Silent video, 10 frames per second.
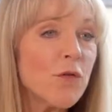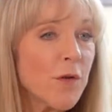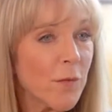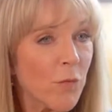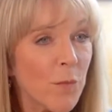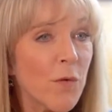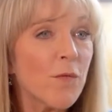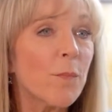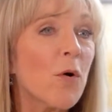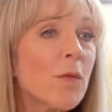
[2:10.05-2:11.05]
heard you can
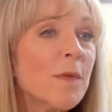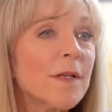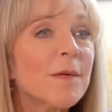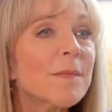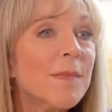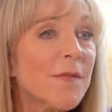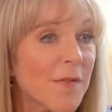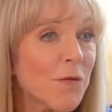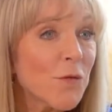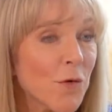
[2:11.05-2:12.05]
remove the permalip.
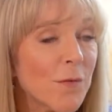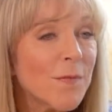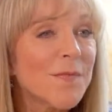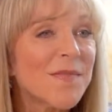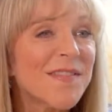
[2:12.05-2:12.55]
Is this true?